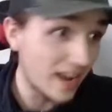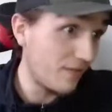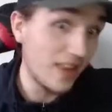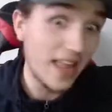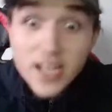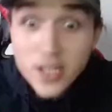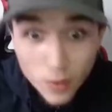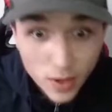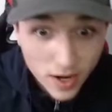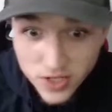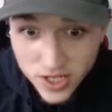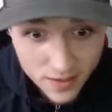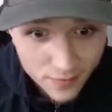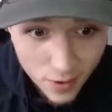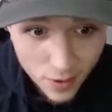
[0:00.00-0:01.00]
liked what I've
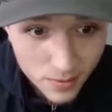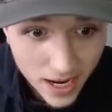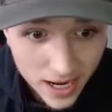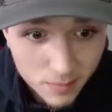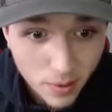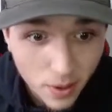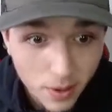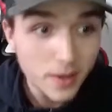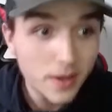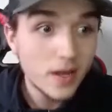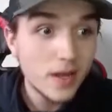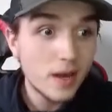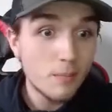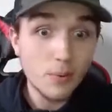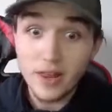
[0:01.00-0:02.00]
seen from Gakpo,
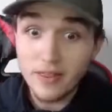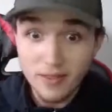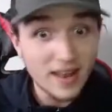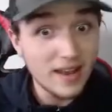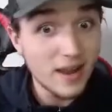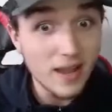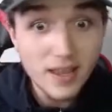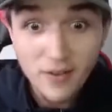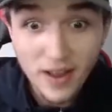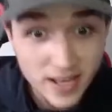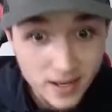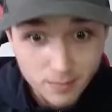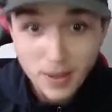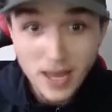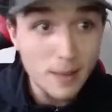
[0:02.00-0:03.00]
but then if I
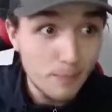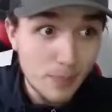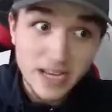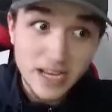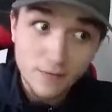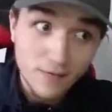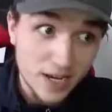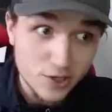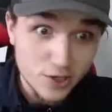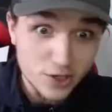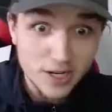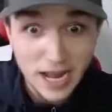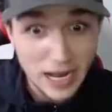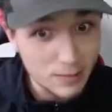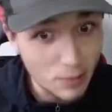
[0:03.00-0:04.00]
compare best version
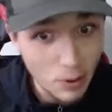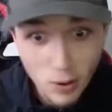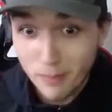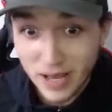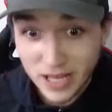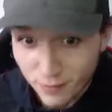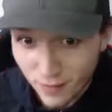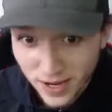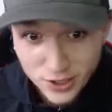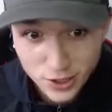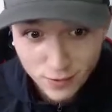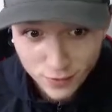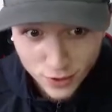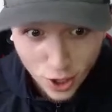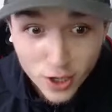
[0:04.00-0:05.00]
of Gakpo and best
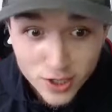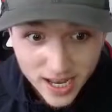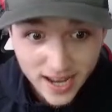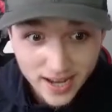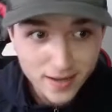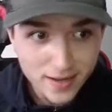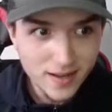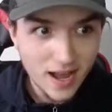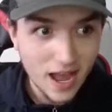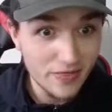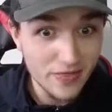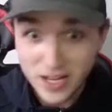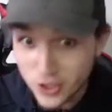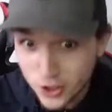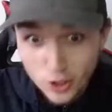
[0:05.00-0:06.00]
version of Jota,
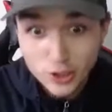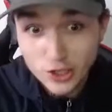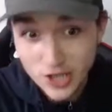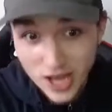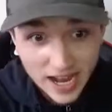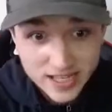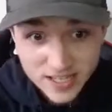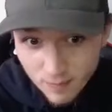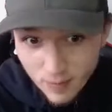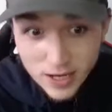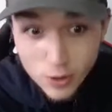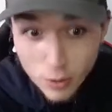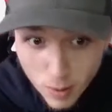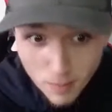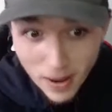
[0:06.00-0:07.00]
and that Jota's kind of been
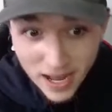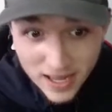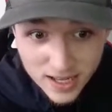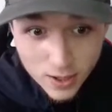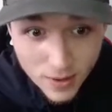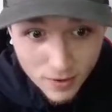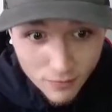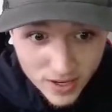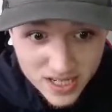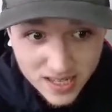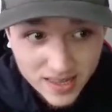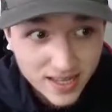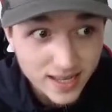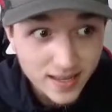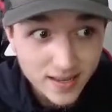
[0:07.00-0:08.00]
coming back a little bit
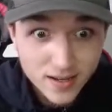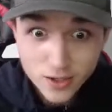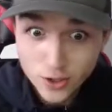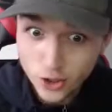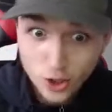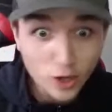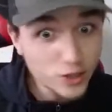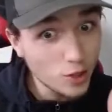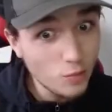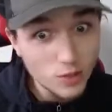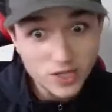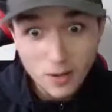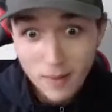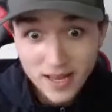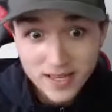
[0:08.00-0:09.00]
recently, Jota
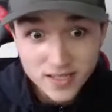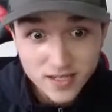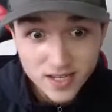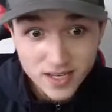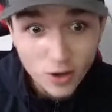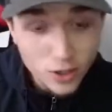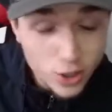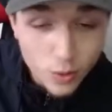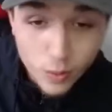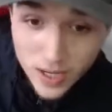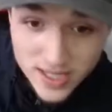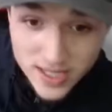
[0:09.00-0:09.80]
was immense. He got 20